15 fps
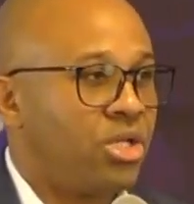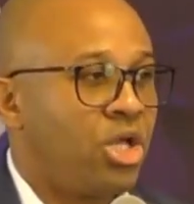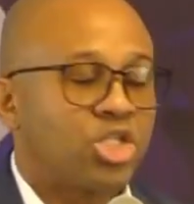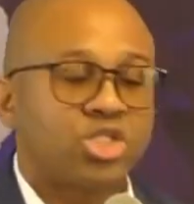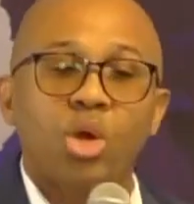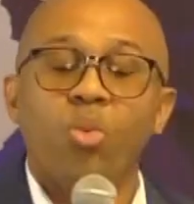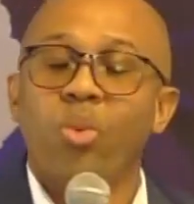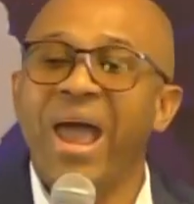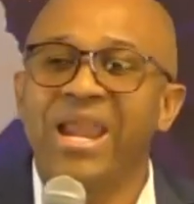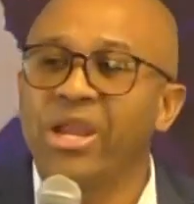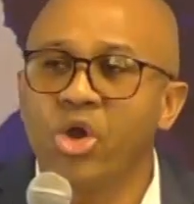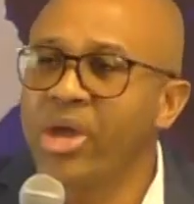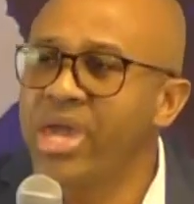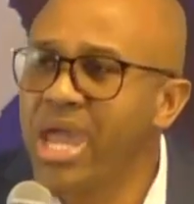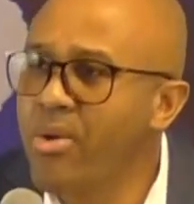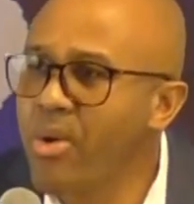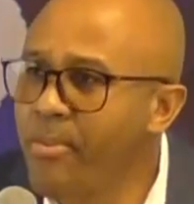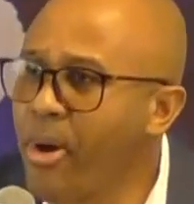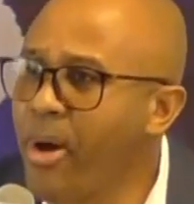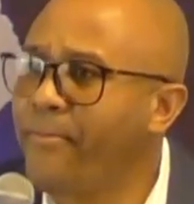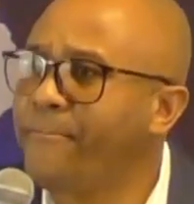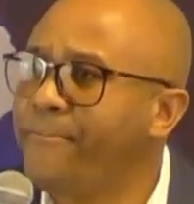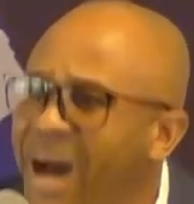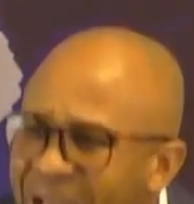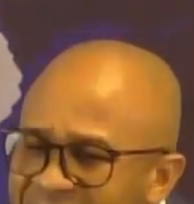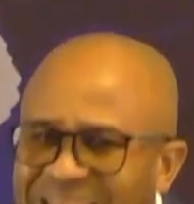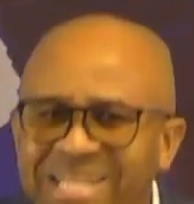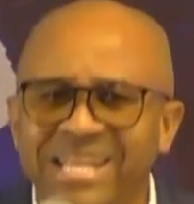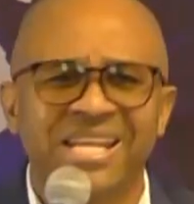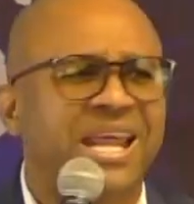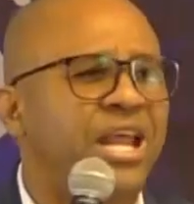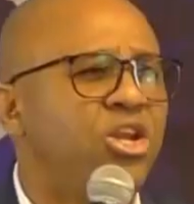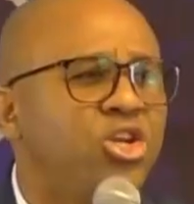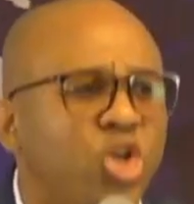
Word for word: So when you hear about binding and